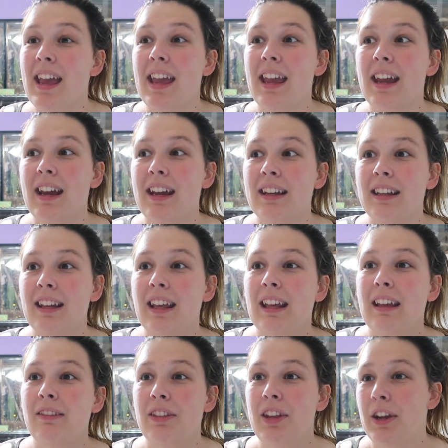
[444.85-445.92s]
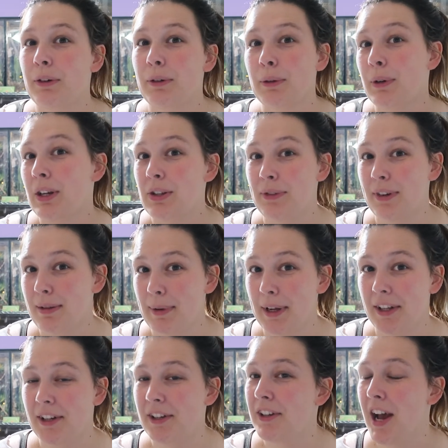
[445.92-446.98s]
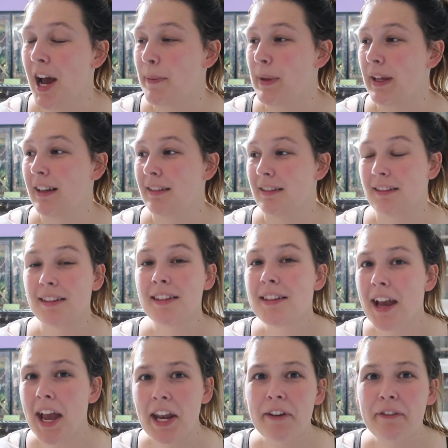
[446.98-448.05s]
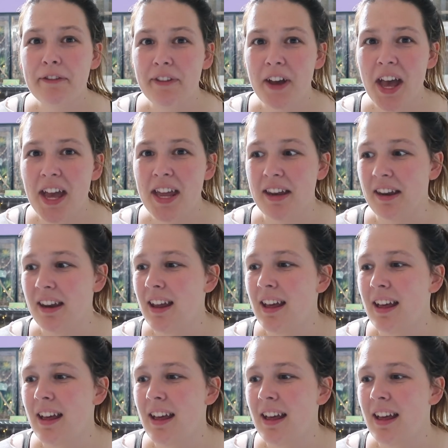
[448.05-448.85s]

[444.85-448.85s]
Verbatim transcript: and if they were what you expected or not, because this is kind of fun.